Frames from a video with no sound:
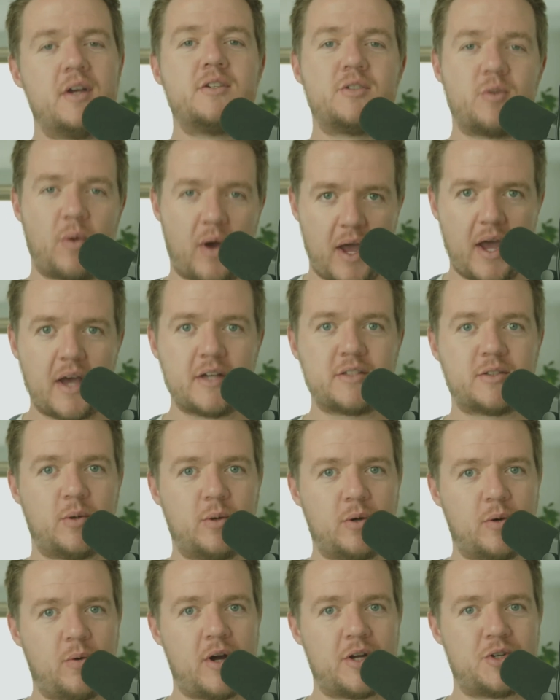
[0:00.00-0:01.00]
So I ask
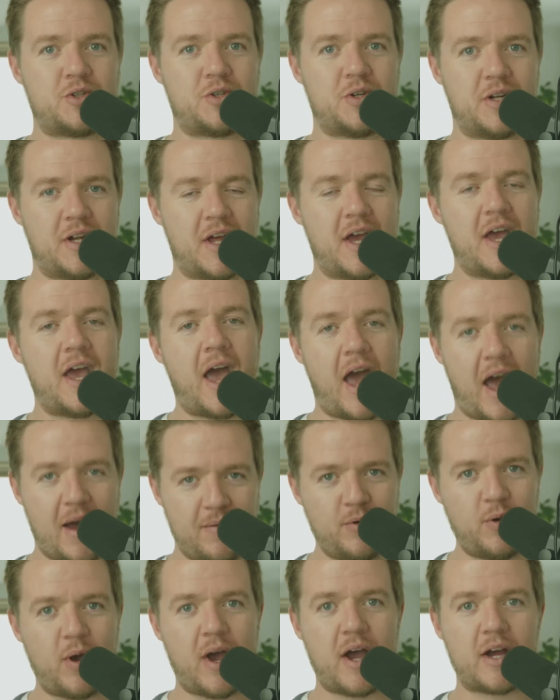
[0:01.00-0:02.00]
you a question.
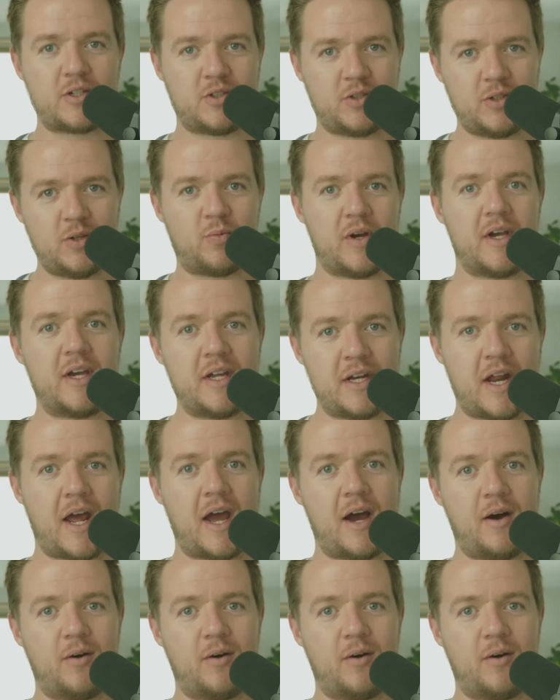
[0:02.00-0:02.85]
Have you actually written